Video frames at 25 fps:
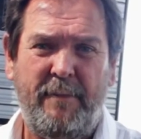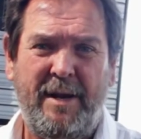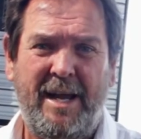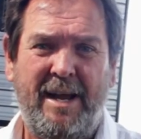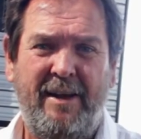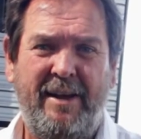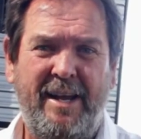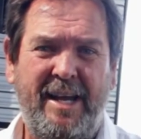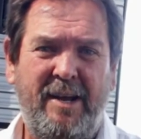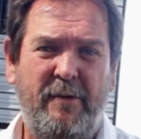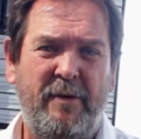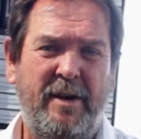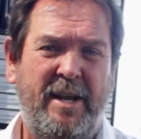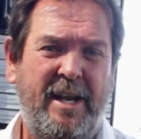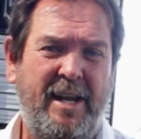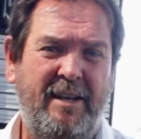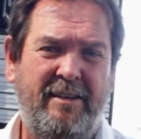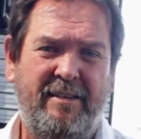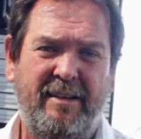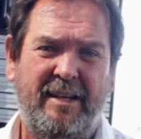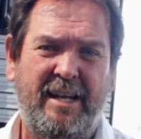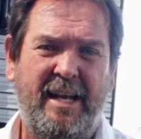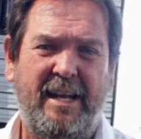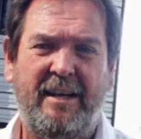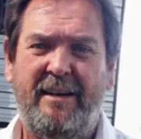Now here at
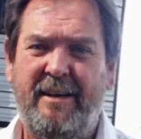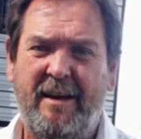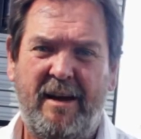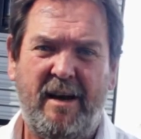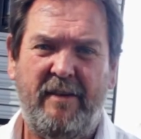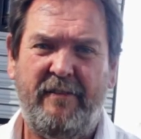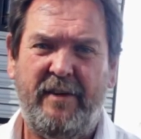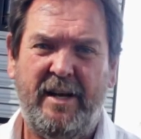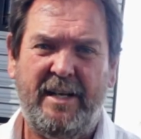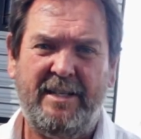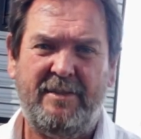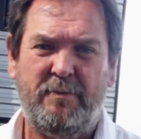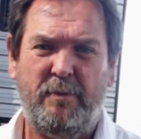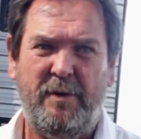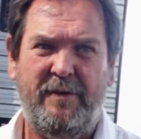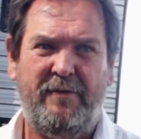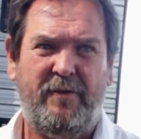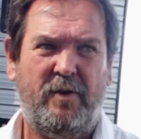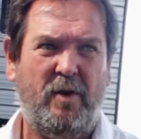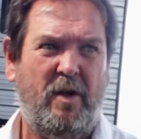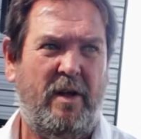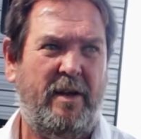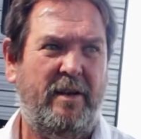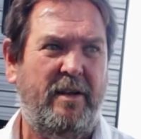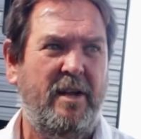Hinterland Caravans
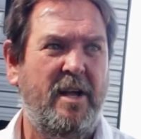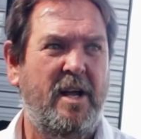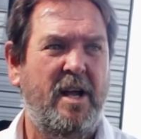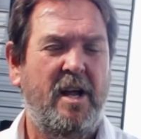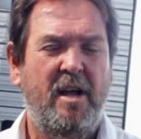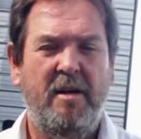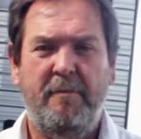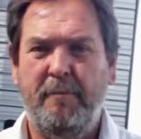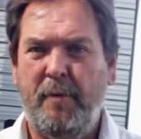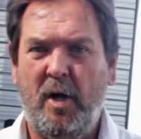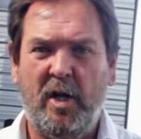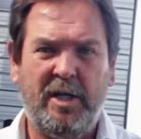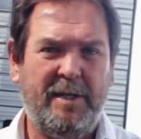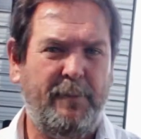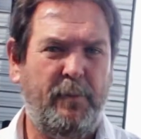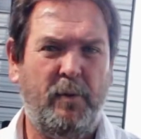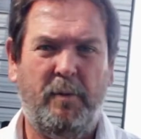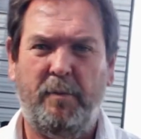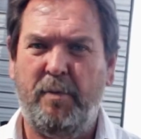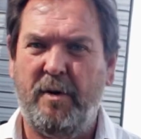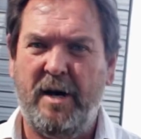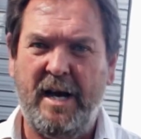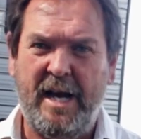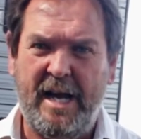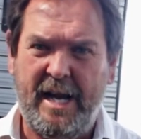we've got multiple
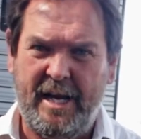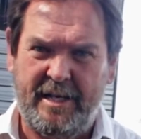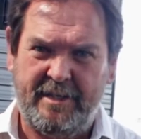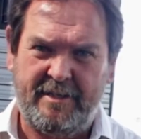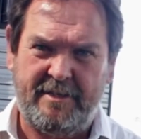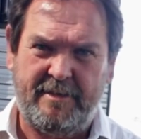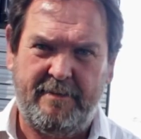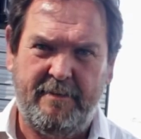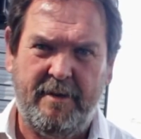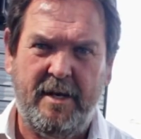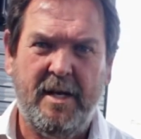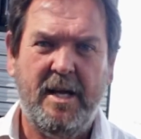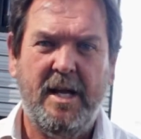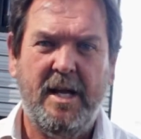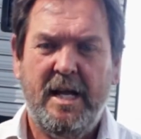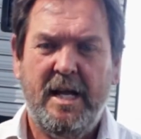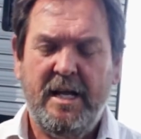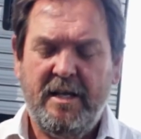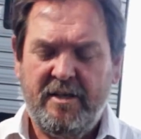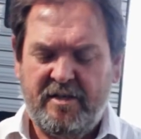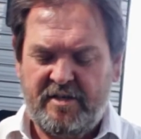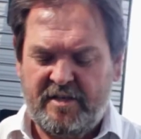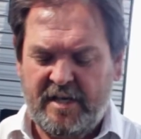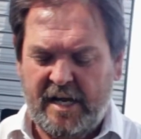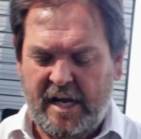brands,
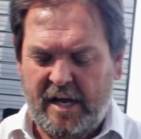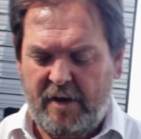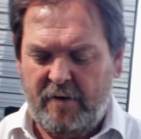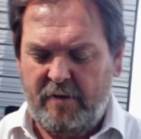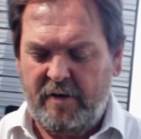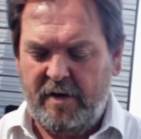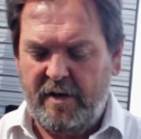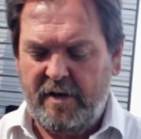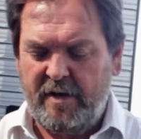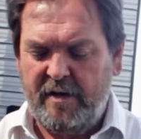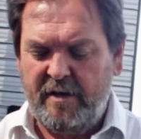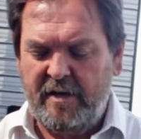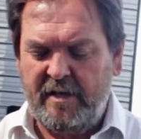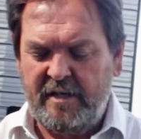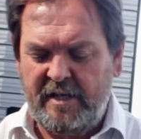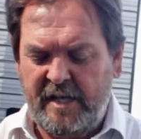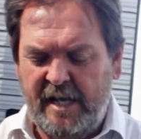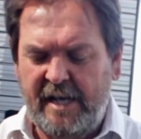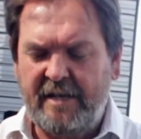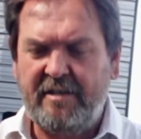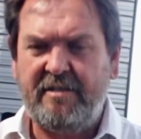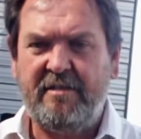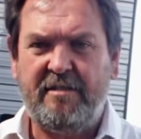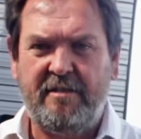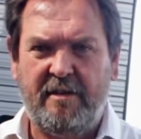so
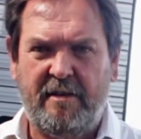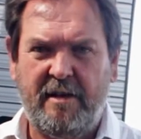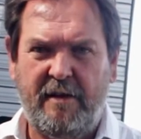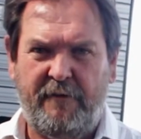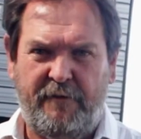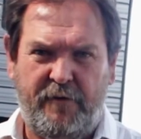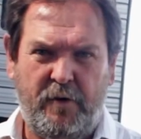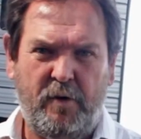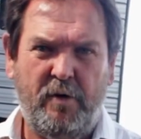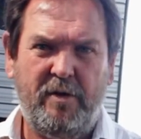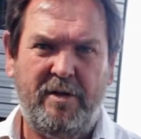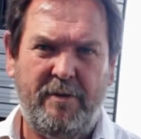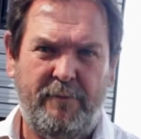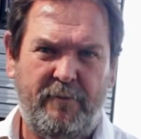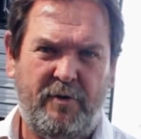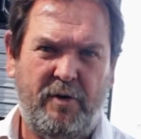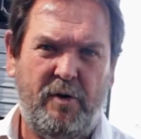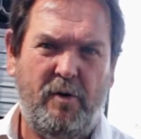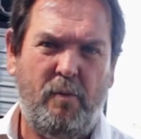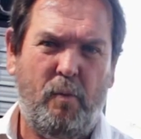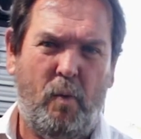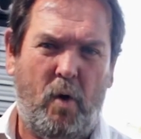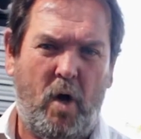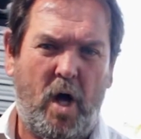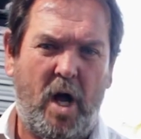yes, a few of them
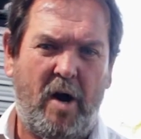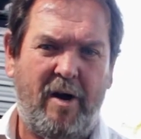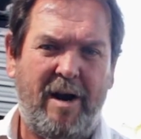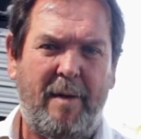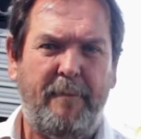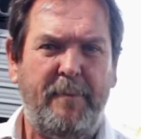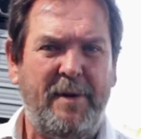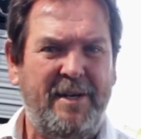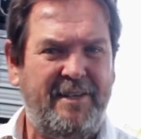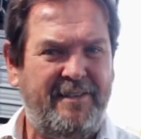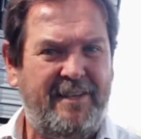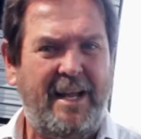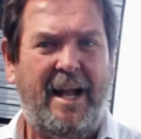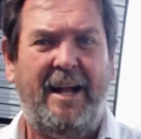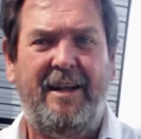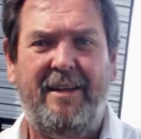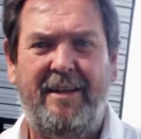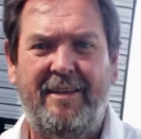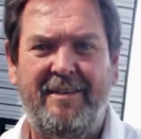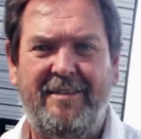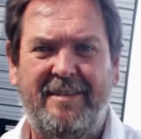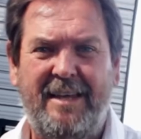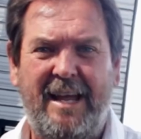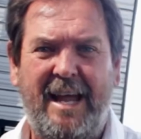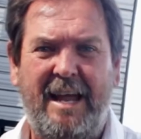do wire up exactly
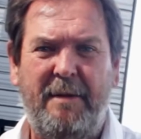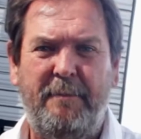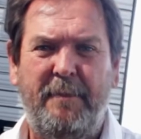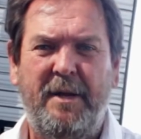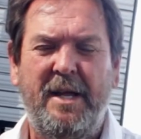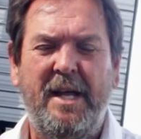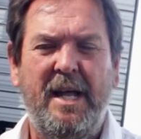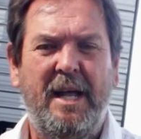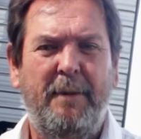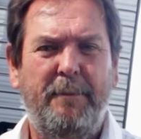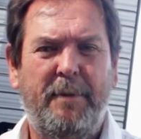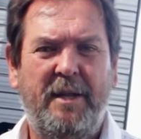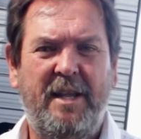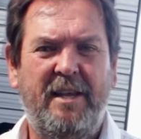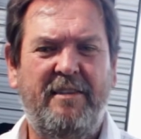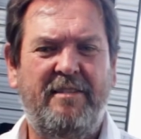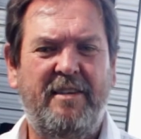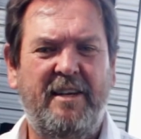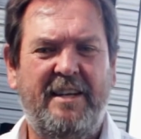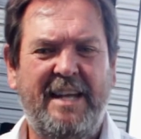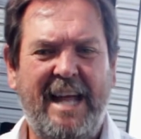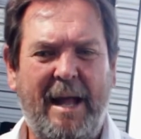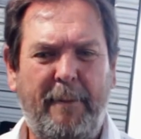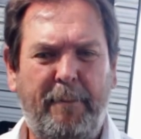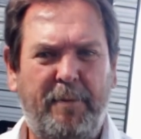the same, but there's
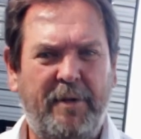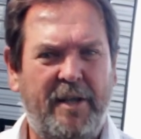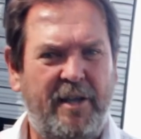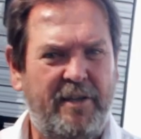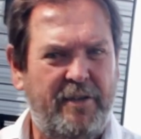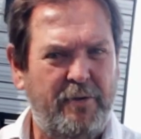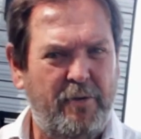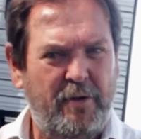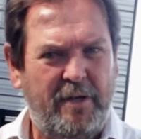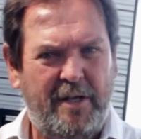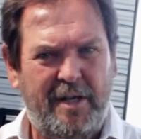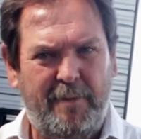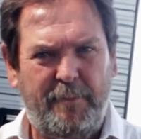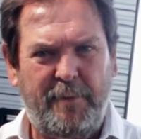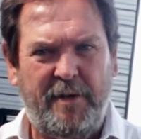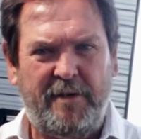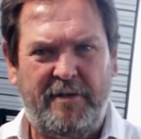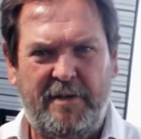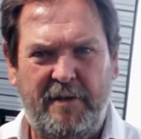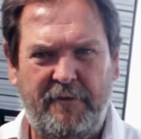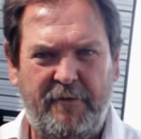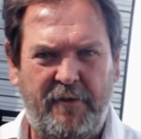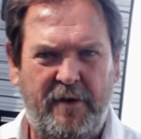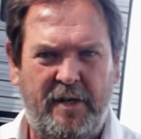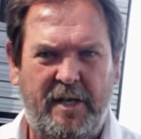a couple that do it a little bit
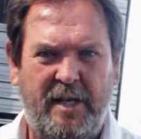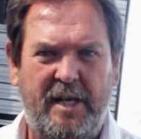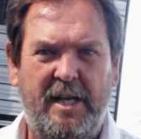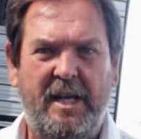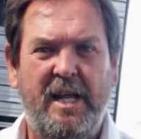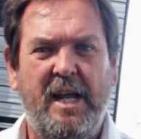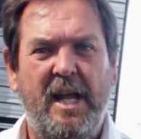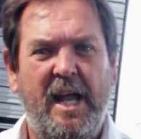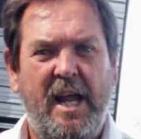differently.